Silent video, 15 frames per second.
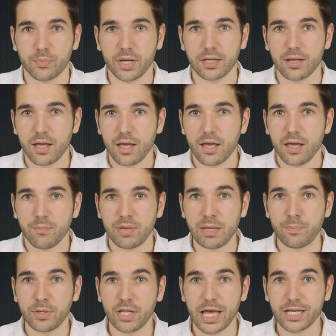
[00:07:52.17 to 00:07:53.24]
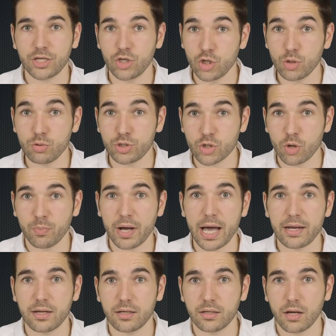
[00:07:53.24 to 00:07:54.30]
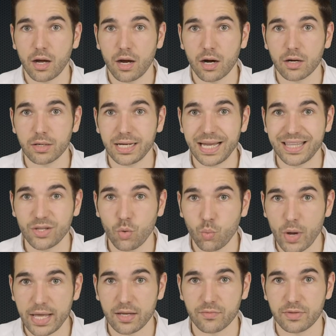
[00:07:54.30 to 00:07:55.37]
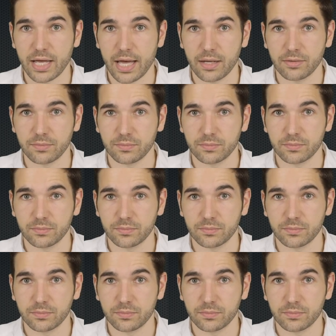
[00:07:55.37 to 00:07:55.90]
But people like you, Joe Biden, are in the way of that.